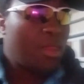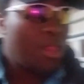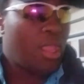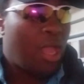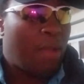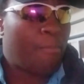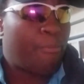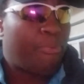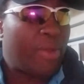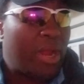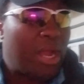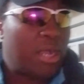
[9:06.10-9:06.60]

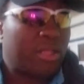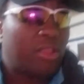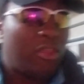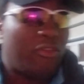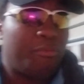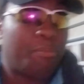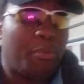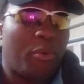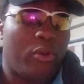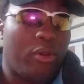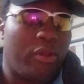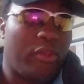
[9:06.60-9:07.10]
I'm proud of
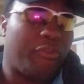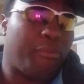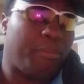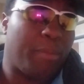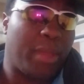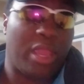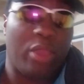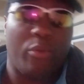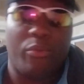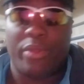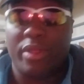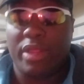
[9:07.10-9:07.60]
these boys,
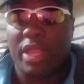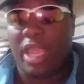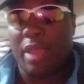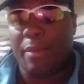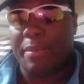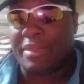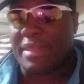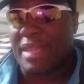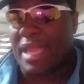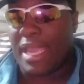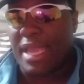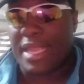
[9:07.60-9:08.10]
man, with
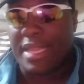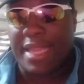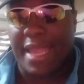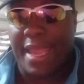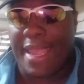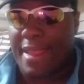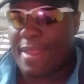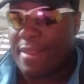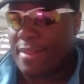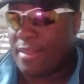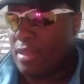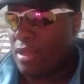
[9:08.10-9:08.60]
everything
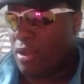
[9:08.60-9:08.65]
that,